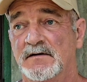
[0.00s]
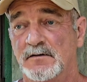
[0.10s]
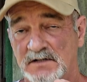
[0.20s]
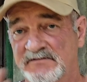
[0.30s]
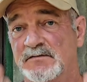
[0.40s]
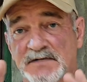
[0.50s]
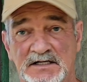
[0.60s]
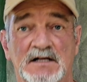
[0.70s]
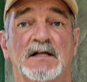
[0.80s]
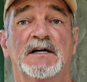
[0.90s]
who live in
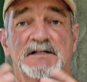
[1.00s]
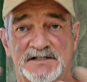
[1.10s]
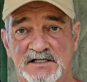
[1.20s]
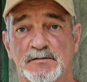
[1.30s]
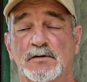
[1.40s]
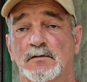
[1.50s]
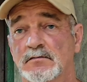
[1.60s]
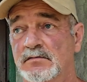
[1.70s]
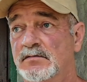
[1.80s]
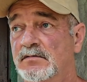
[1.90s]
Manila and Cebu.
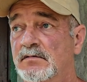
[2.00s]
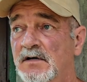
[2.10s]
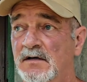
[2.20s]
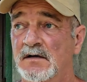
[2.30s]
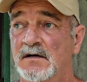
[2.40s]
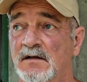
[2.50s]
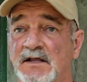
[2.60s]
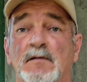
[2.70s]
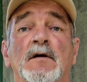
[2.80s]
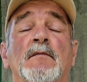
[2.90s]

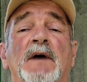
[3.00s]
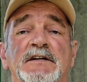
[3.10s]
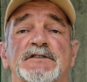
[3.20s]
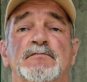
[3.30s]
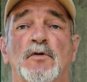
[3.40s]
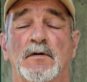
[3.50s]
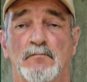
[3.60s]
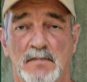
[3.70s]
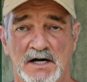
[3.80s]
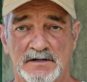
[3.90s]
They were much more
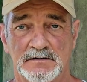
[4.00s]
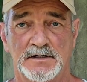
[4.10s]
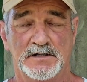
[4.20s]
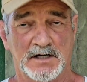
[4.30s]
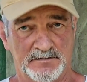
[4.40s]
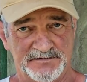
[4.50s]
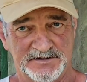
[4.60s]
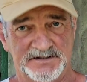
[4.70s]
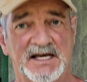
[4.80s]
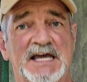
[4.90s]
modern, up
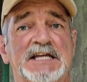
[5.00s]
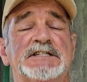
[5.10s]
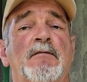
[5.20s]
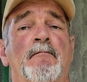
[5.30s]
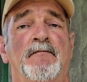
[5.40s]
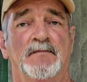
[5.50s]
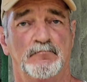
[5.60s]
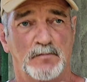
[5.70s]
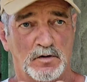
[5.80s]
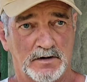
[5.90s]
to date,
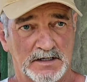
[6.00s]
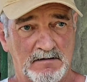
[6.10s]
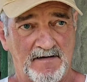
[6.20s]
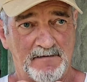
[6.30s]
more